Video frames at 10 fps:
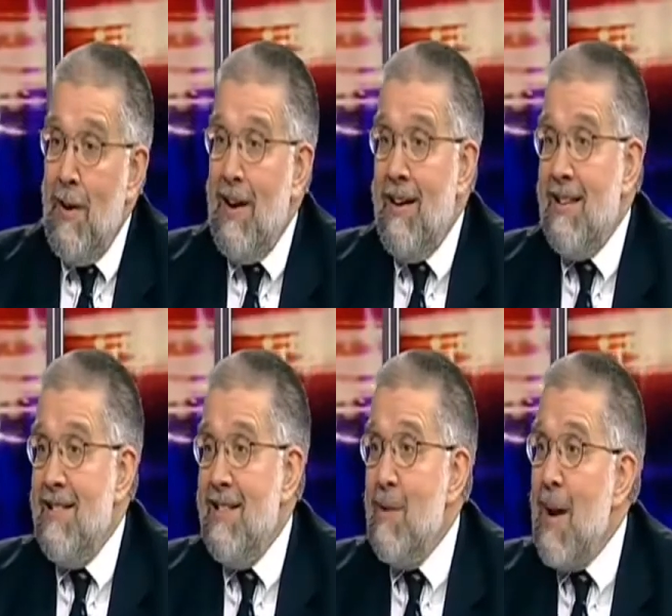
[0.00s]

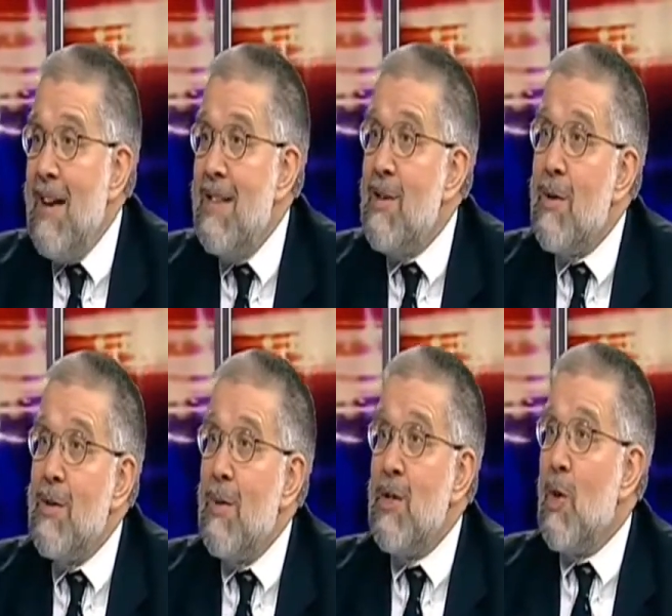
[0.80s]
the Iranians are as
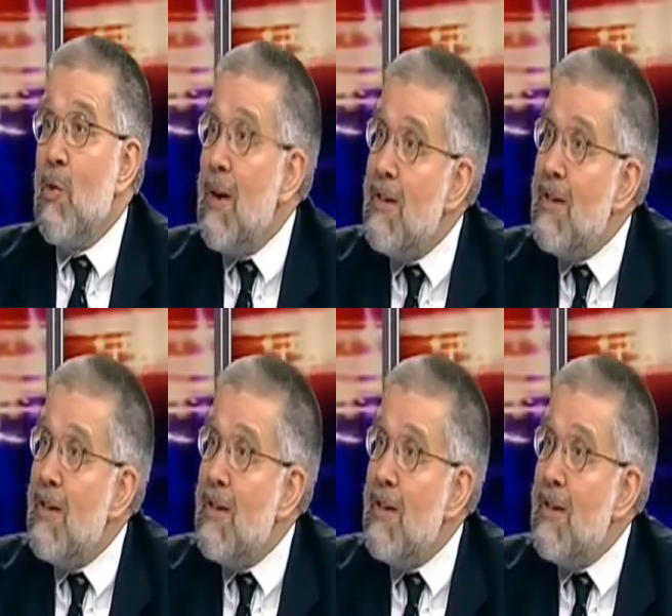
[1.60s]
much a threat